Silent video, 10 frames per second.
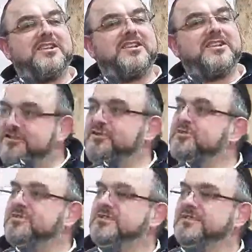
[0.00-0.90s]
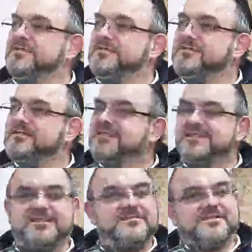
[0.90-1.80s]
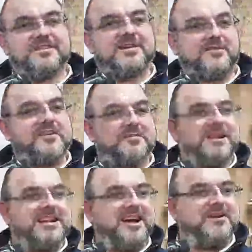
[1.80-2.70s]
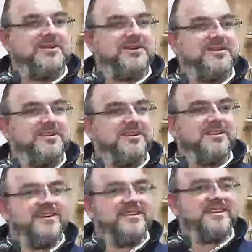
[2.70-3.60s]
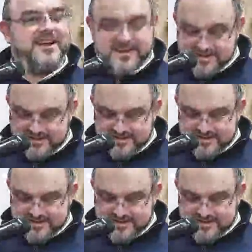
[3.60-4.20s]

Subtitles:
Here, Jews. Sounds very familiar, no? Yeah.